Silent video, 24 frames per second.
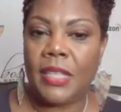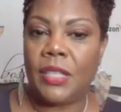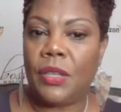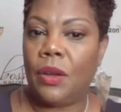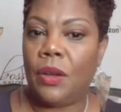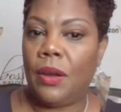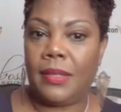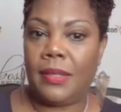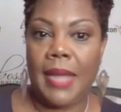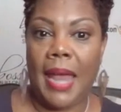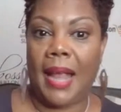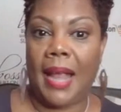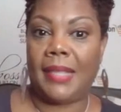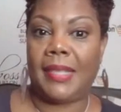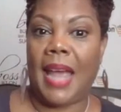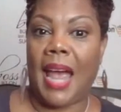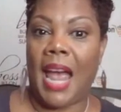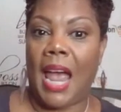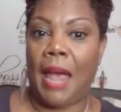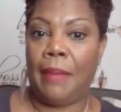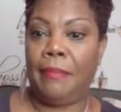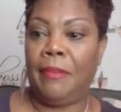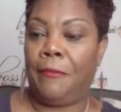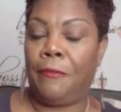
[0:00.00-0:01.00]
it's going to take
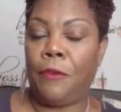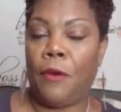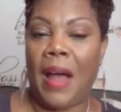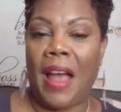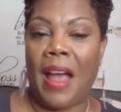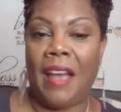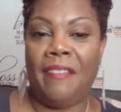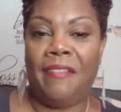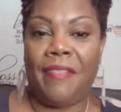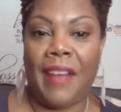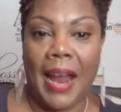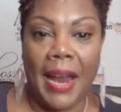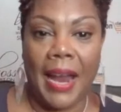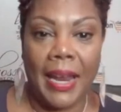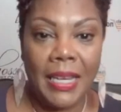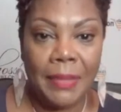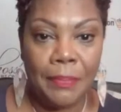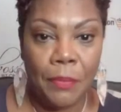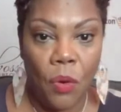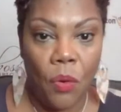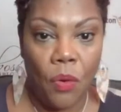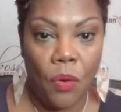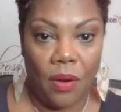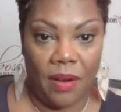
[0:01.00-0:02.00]
time before I
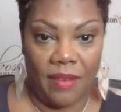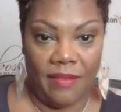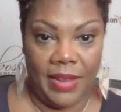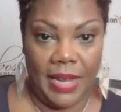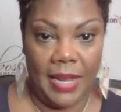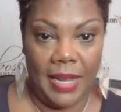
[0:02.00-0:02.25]
find more